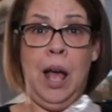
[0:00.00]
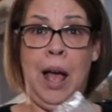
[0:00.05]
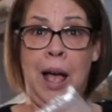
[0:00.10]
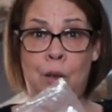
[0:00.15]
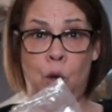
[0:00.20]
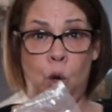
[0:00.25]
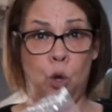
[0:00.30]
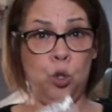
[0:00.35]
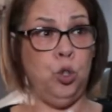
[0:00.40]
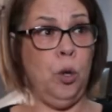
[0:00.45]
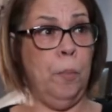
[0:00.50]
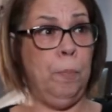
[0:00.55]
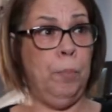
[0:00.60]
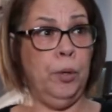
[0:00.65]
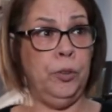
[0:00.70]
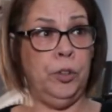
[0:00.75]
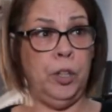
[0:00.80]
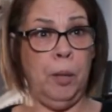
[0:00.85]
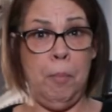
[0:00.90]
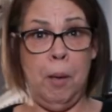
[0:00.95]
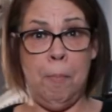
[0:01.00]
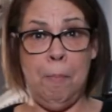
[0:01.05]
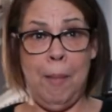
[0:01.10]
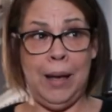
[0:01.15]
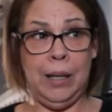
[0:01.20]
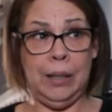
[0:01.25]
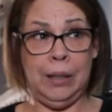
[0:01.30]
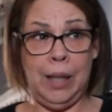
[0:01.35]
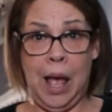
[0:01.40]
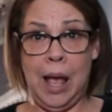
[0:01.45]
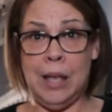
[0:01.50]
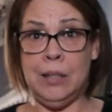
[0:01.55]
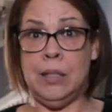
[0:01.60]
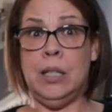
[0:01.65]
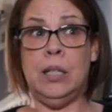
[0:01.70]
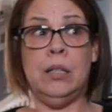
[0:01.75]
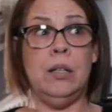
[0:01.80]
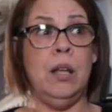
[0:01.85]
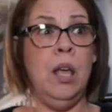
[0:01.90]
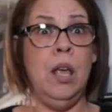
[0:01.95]
I also put them in my
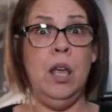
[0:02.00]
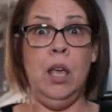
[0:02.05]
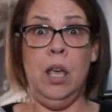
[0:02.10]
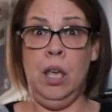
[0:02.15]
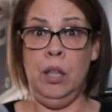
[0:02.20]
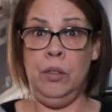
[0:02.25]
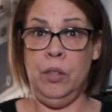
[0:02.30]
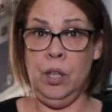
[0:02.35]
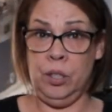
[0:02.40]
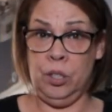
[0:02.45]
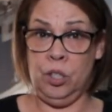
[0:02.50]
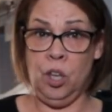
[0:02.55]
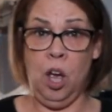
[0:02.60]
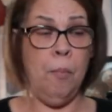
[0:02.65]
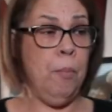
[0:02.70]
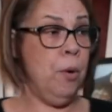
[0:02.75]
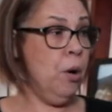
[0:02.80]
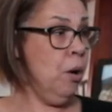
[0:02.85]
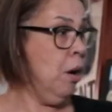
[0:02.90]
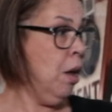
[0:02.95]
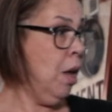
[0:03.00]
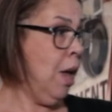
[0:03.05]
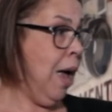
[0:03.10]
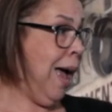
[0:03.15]
closet in the summer.